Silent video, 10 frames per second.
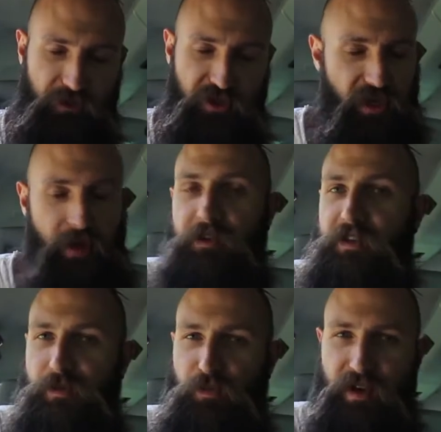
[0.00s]
Chevy
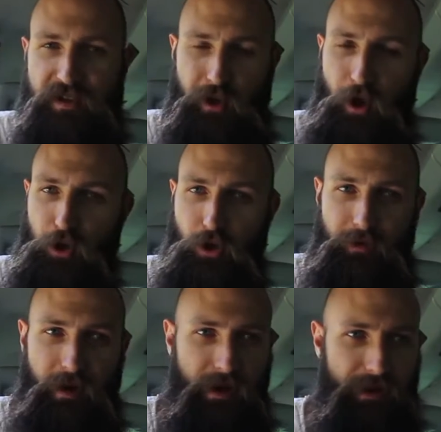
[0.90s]
Express cargo
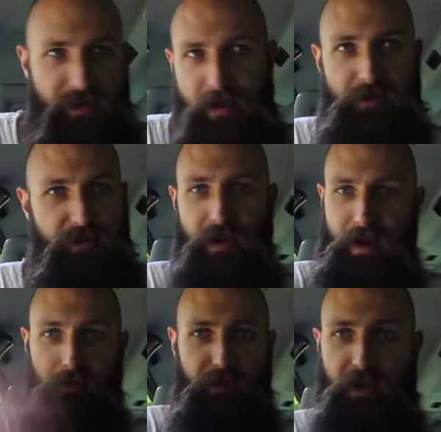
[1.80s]
vans and done
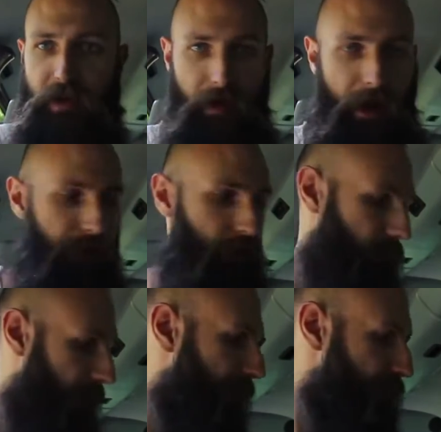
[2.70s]
everything, and I had good
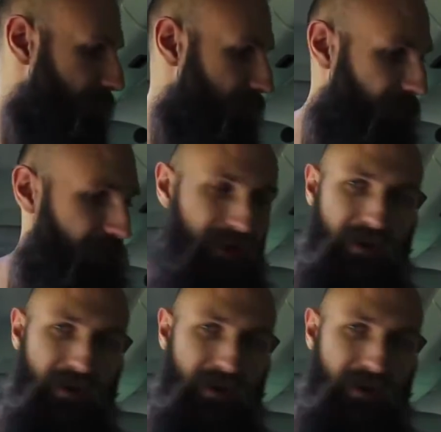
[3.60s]
engine. But